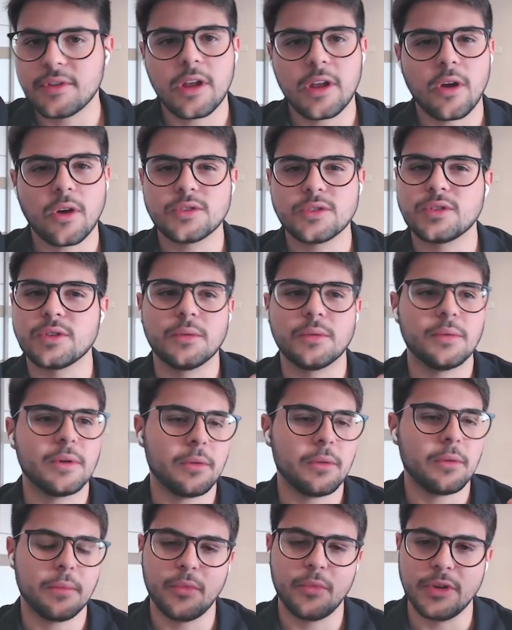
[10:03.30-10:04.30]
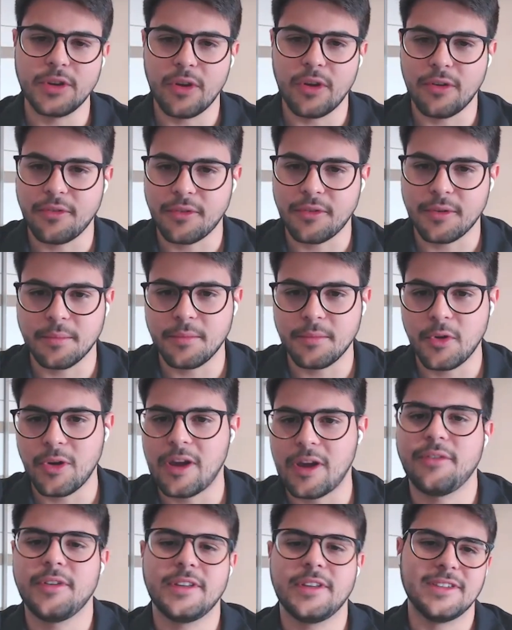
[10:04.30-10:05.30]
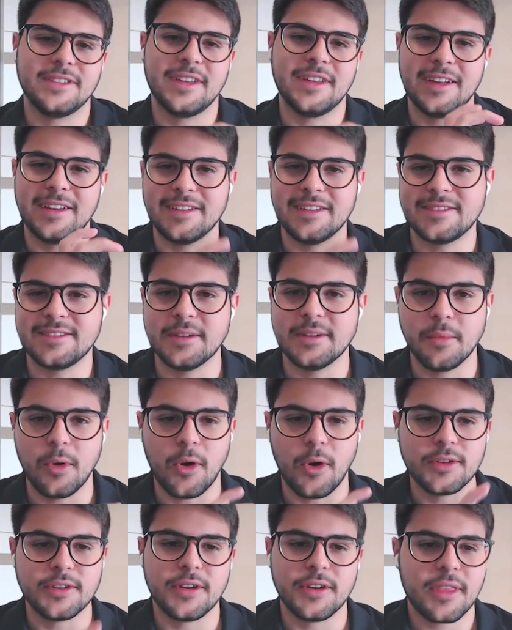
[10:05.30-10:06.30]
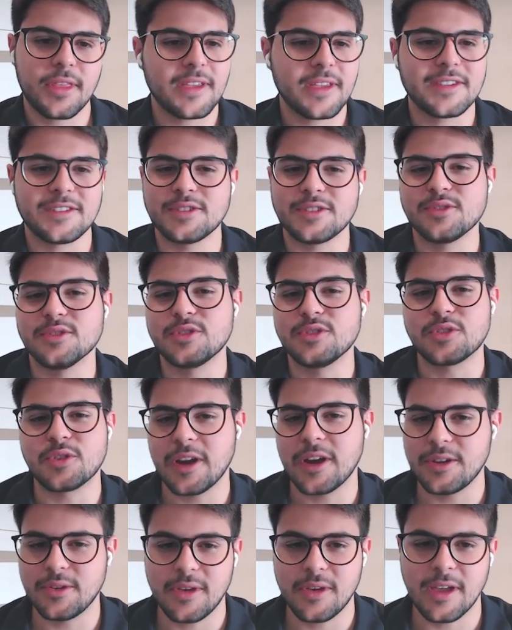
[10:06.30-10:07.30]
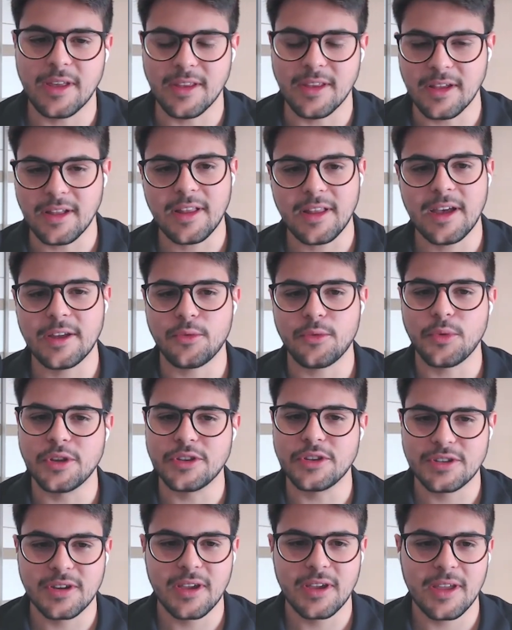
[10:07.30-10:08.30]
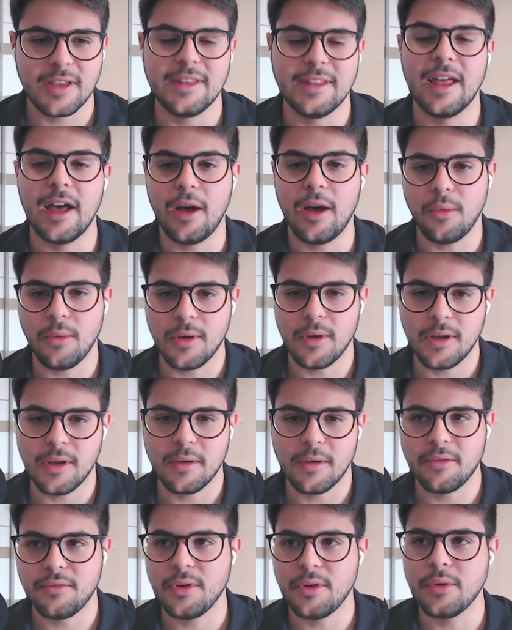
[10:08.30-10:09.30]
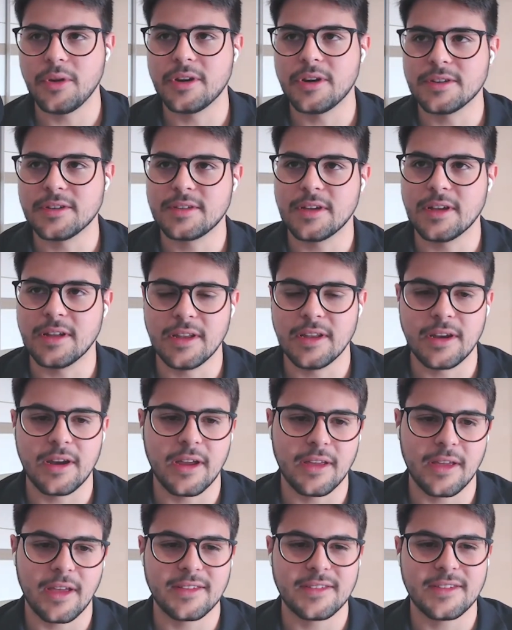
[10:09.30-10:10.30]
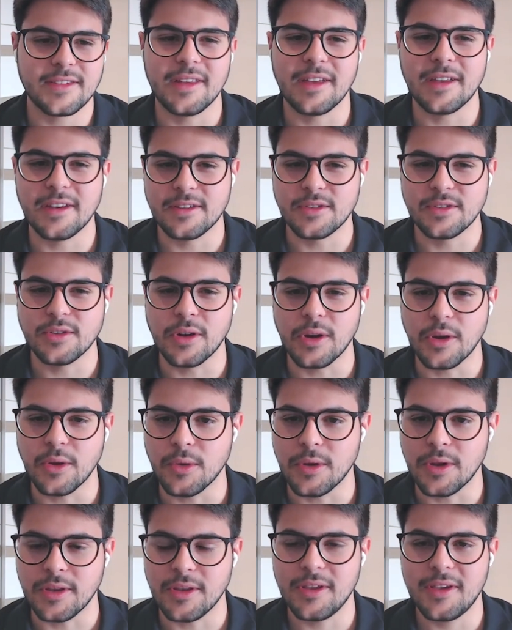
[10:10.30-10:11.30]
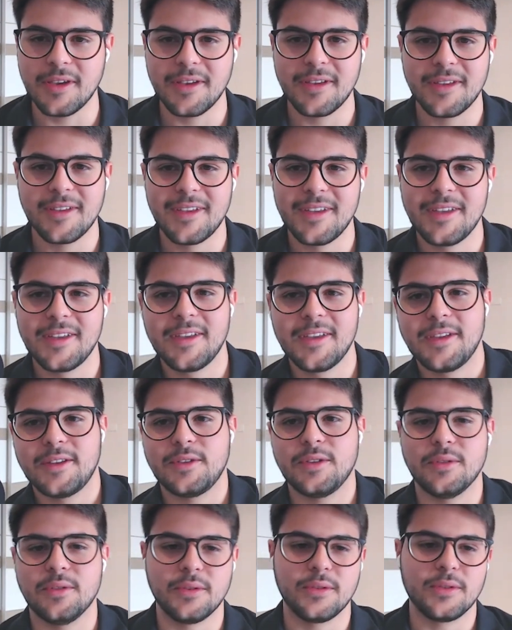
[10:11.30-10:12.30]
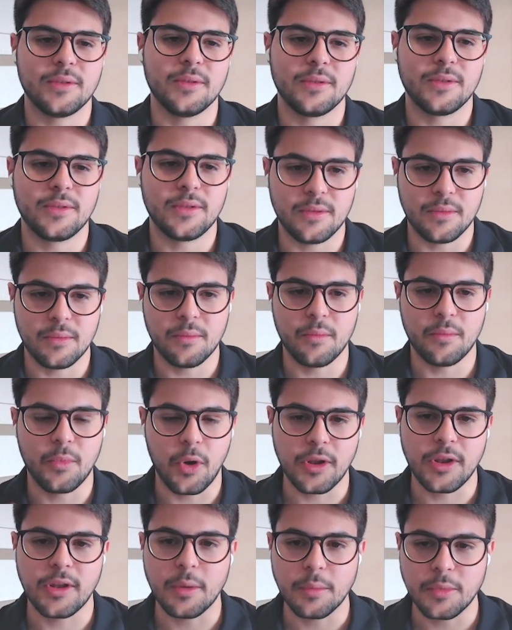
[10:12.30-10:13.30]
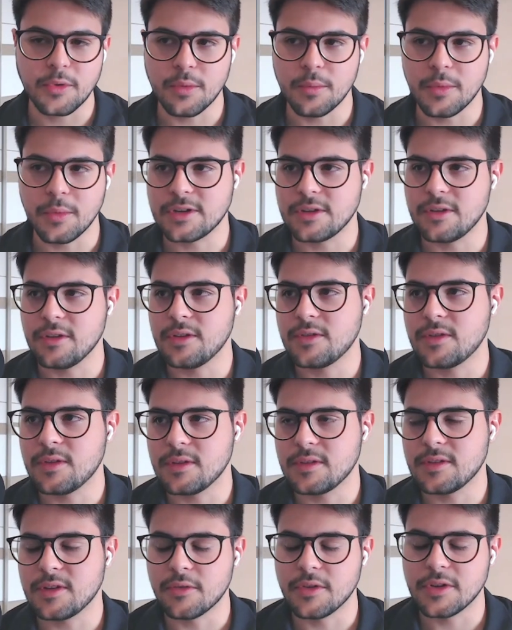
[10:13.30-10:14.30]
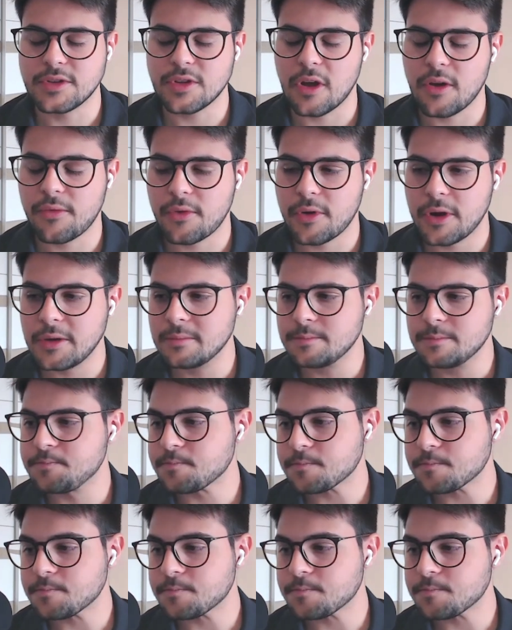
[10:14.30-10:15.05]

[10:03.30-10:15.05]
that also uh, we'd offer graphic design and some other things just to try to get the client which now uh, a few years uh, later I, I see that it's not a good idea to to to broaden up too much this service offering